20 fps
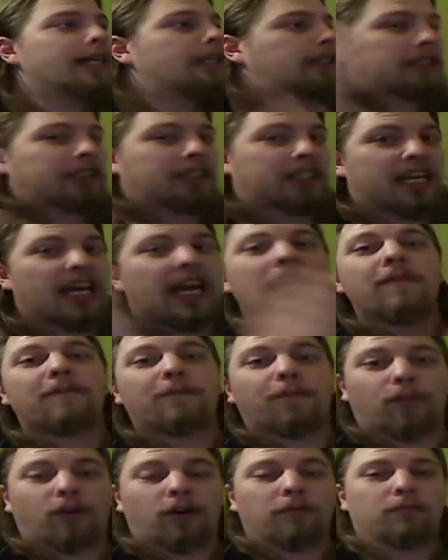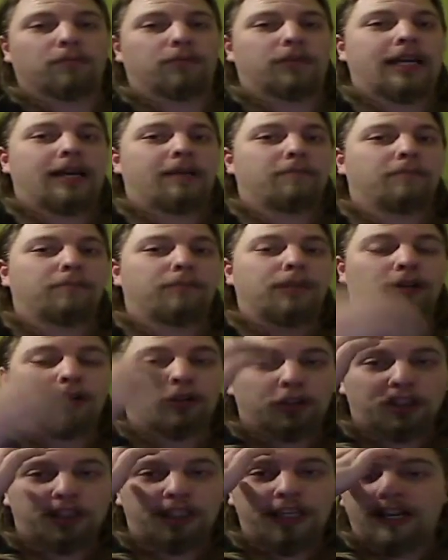escape from them
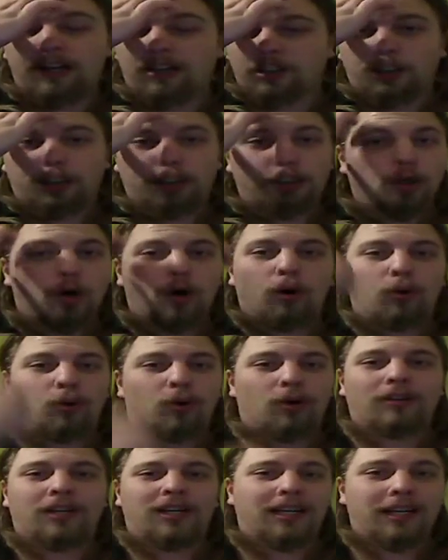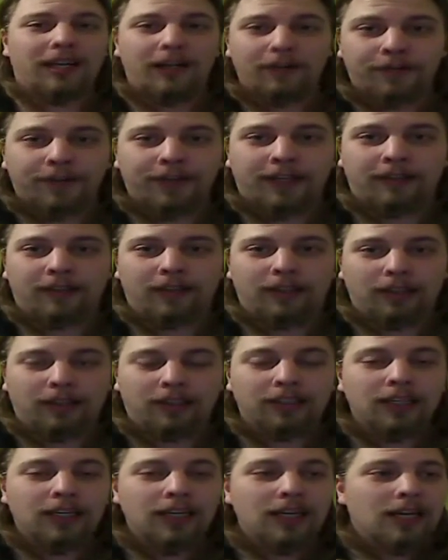because they are so
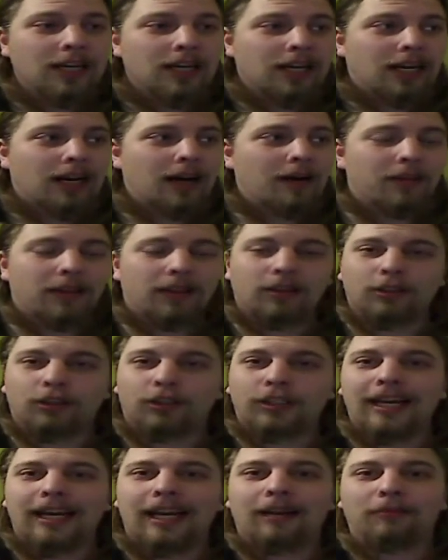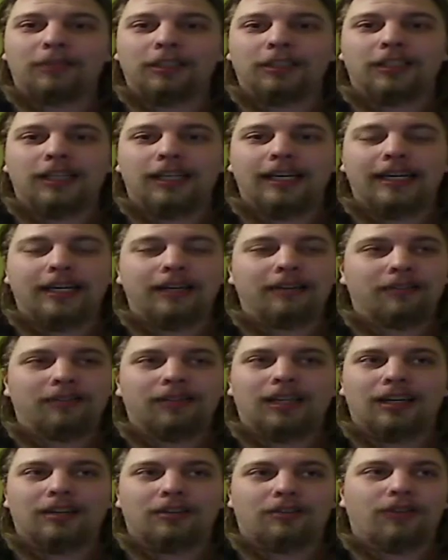difficult. I mean, those enemies, they,
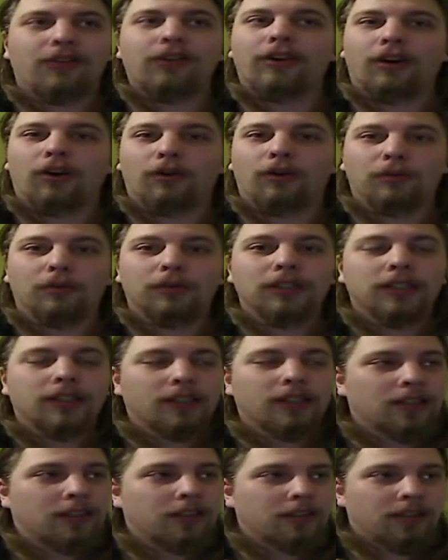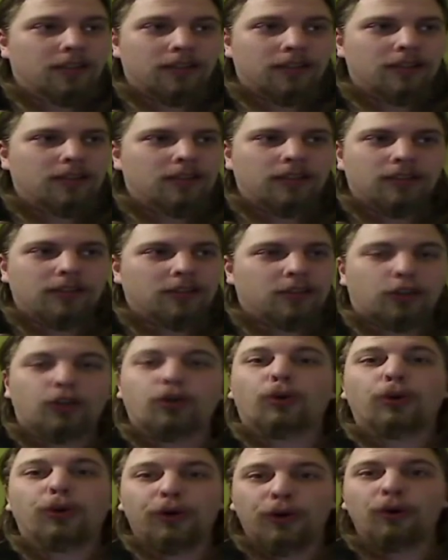like, you know,
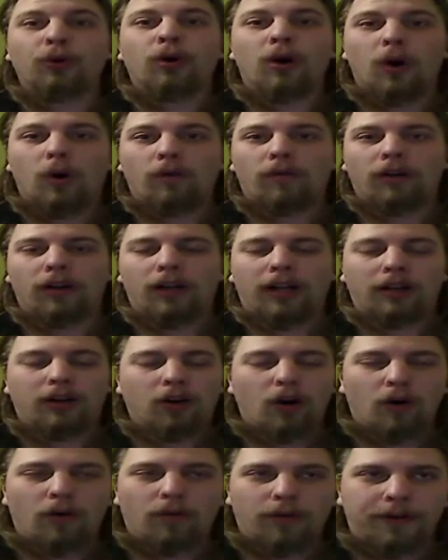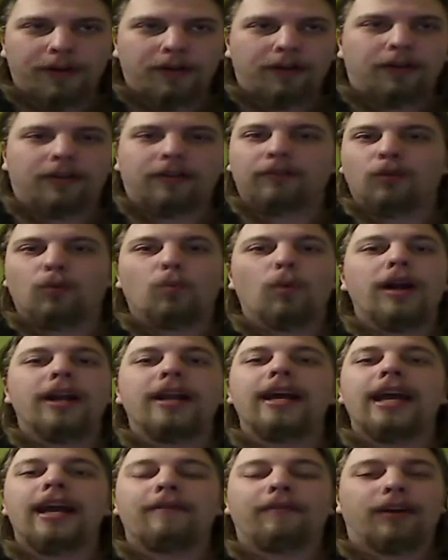screw you over
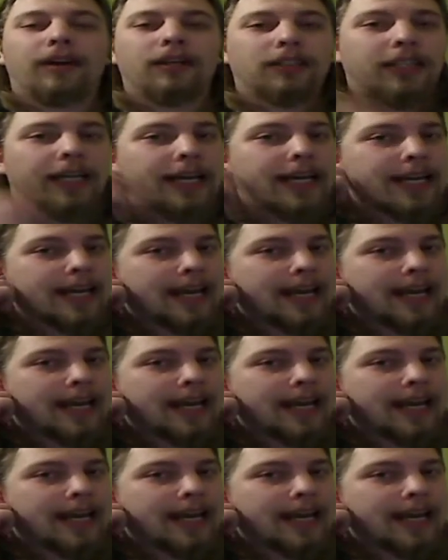whenever they